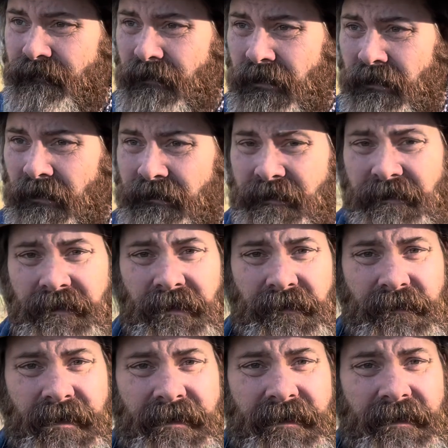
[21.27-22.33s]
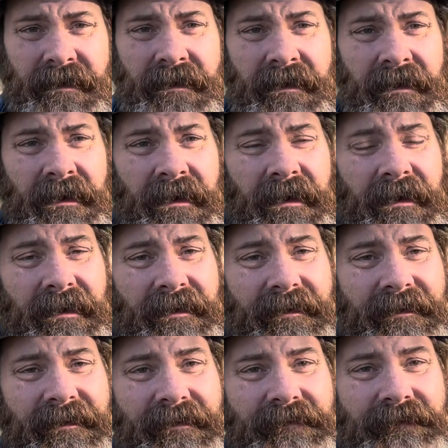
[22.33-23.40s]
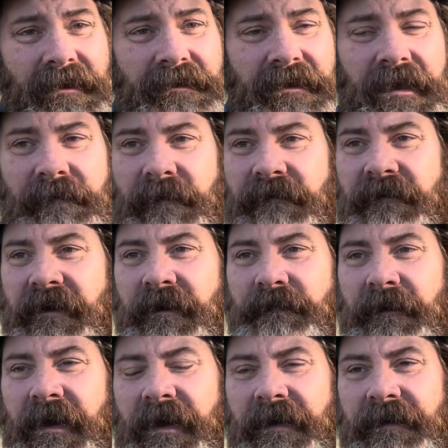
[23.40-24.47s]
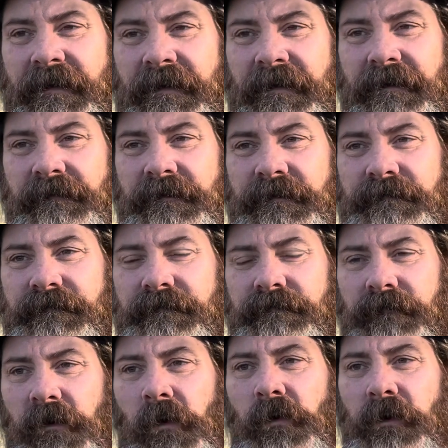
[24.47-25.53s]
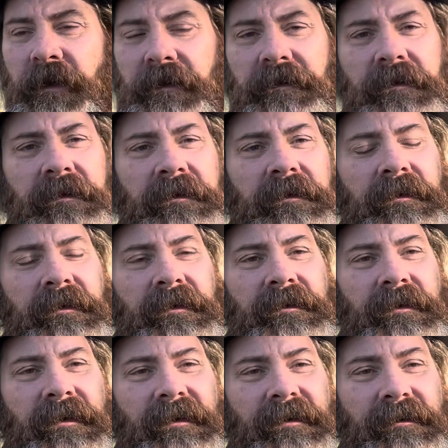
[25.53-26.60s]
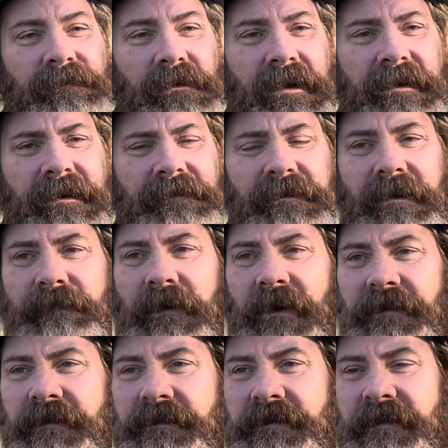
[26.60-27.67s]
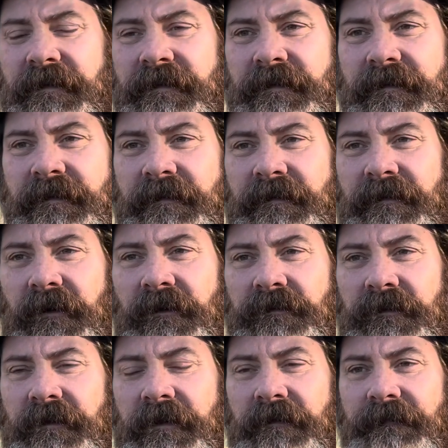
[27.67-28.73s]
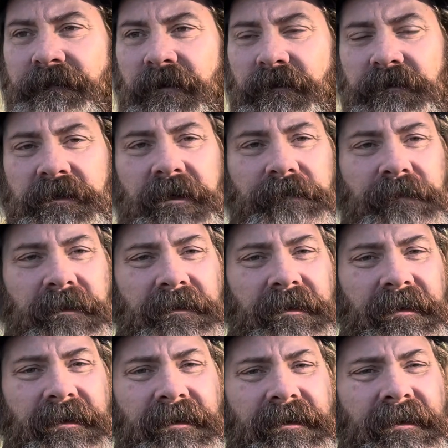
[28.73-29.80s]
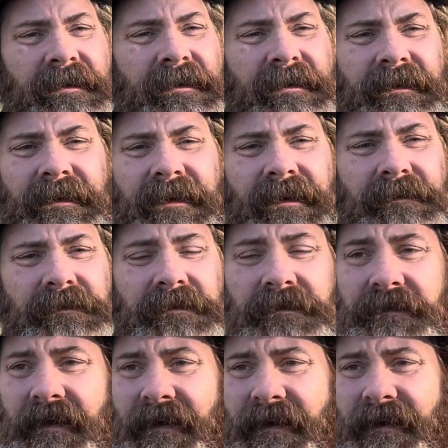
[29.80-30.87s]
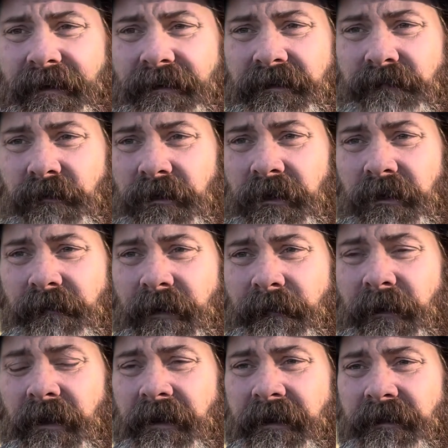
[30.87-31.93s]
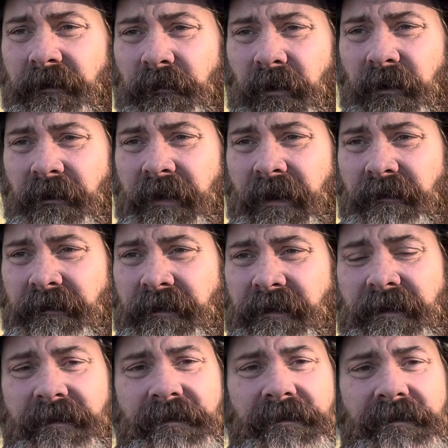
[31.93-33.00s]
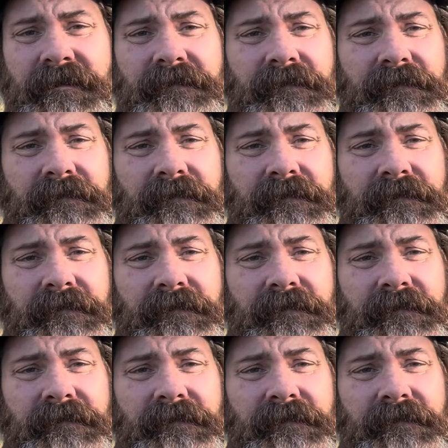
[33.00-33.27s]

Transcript: on this already. Uh, finally got my van back. It was broken um, right after I bought this thing. It, the alternator froze up and uh, I was just like, I just put all my money in the world out to get this